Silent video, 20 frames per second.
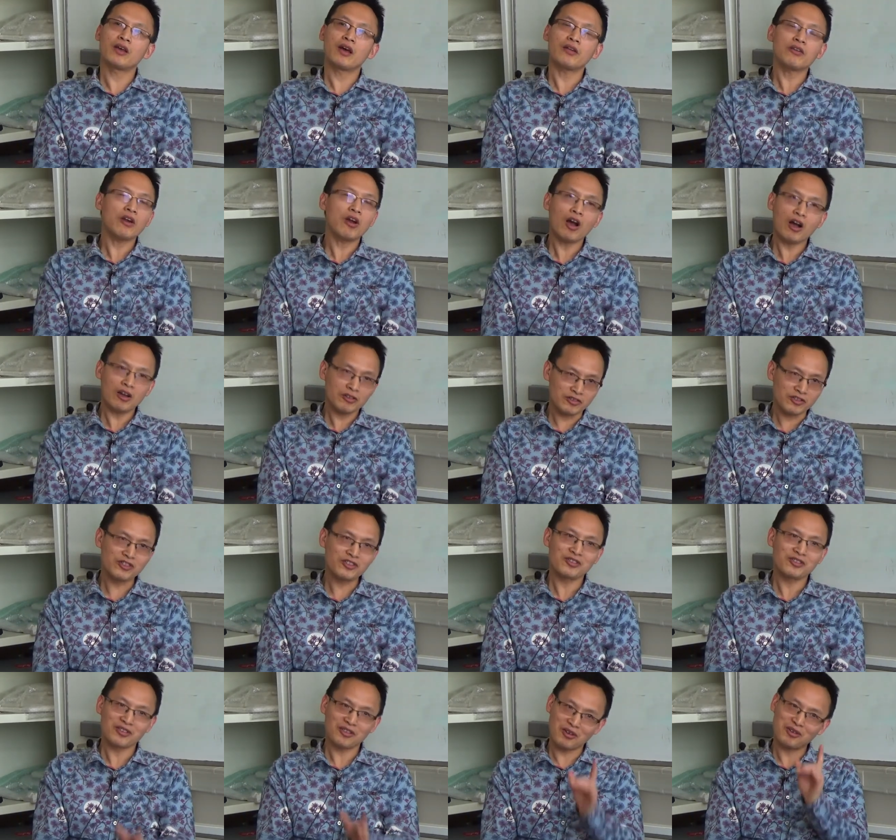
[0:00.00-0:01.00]
Another
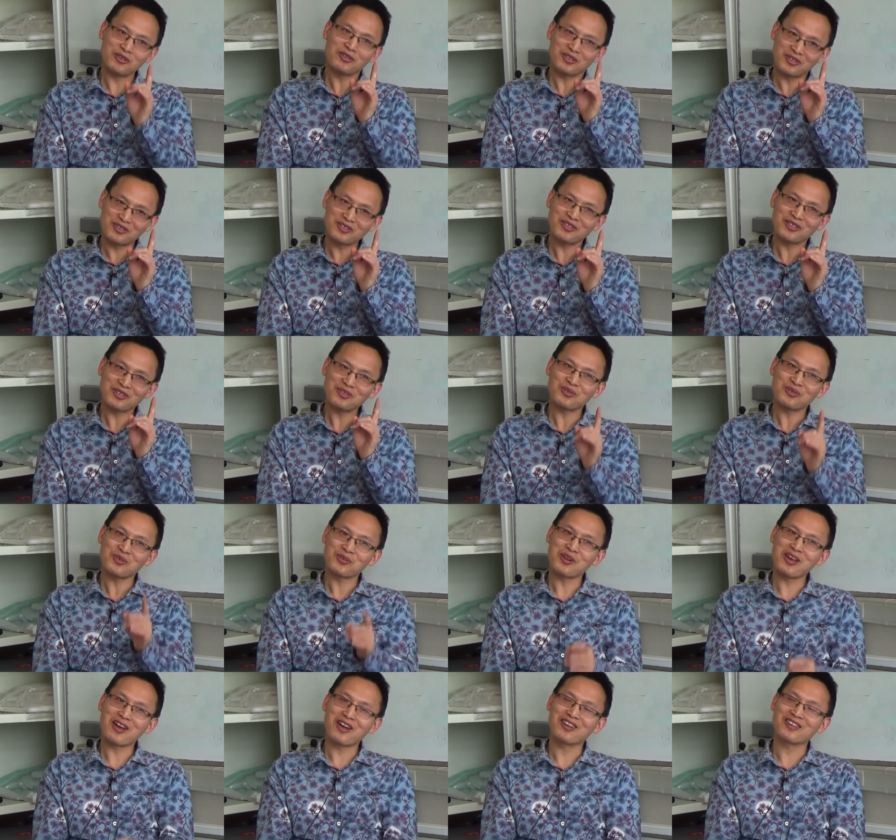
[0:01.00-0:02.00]
hunch, now it's just
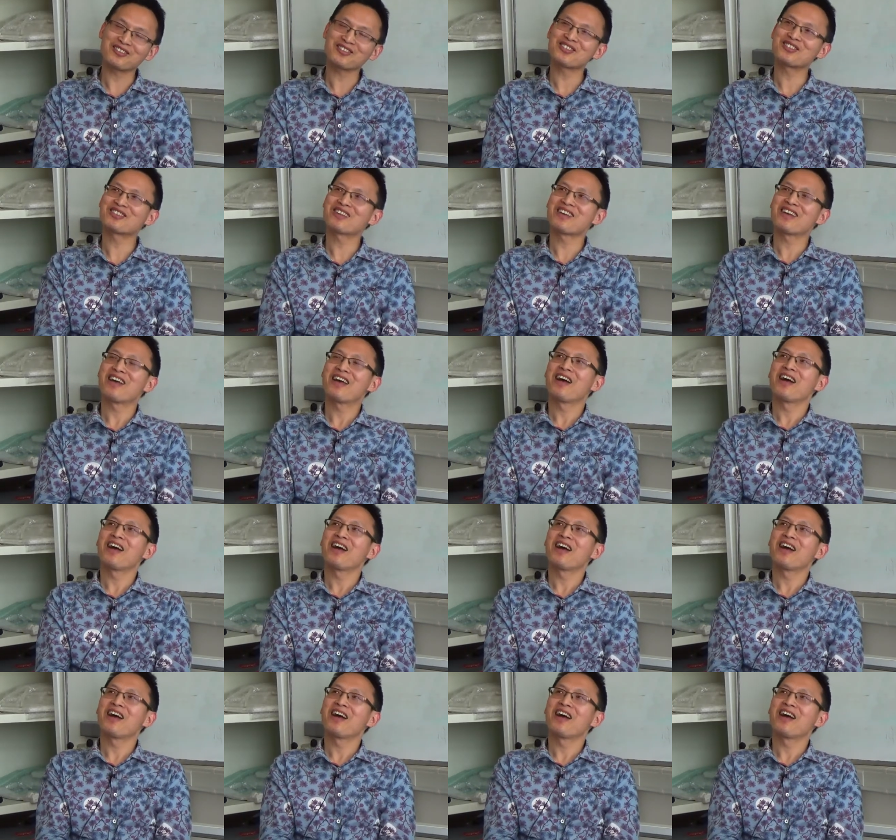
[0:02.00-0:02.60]
only hunch,